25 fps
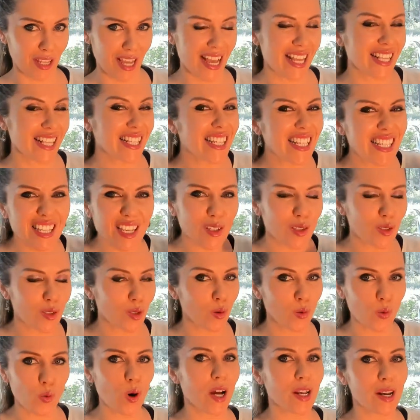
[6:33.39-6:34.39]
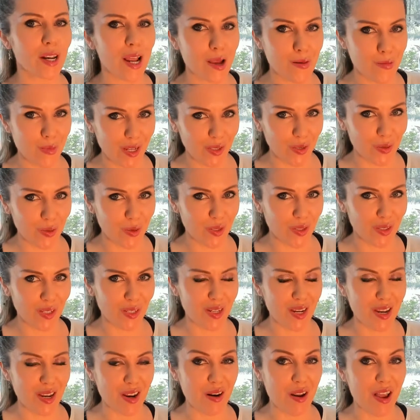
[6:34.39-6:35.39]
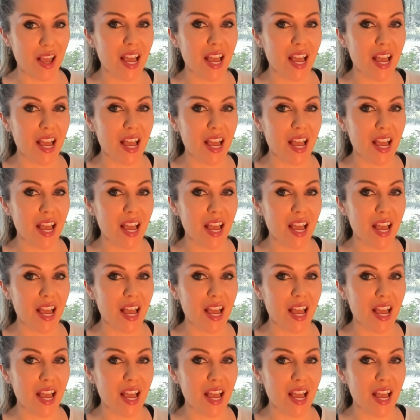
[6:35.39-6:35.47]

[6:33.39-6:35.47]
and this is the one I'm interested in.